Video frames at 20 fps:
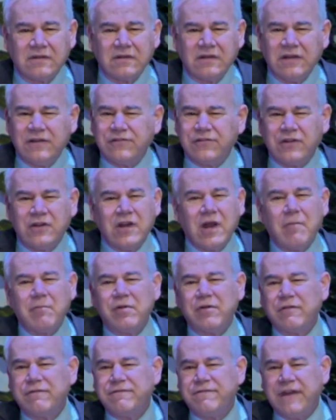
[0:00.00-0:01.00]
It's a
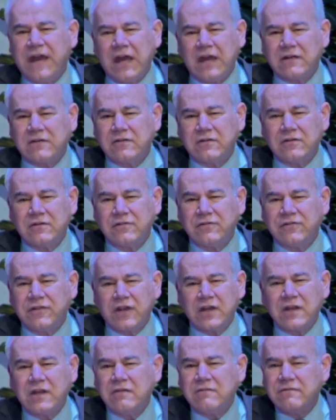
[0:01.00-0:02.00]
number of factors
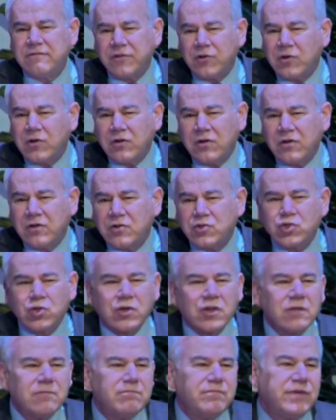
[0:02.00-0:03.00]
that converge or
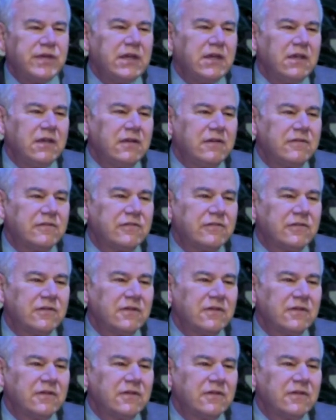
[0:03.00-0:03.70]
compete.